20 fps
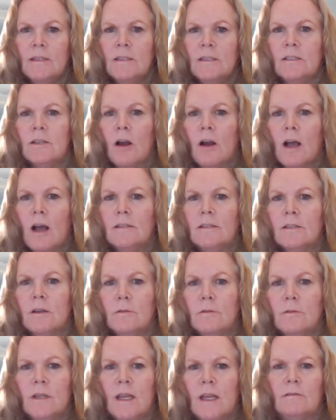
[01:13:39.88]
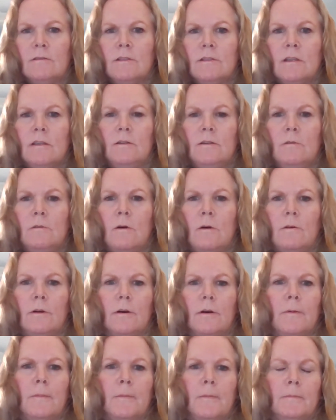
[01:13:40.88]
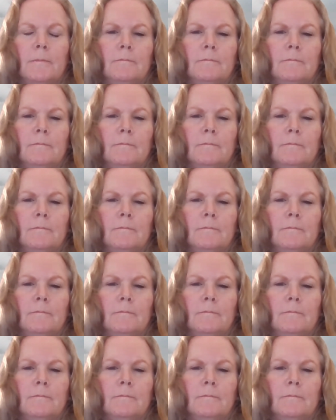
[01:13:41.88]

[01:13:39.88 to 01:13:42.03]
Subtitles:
does costs go down to the new owner?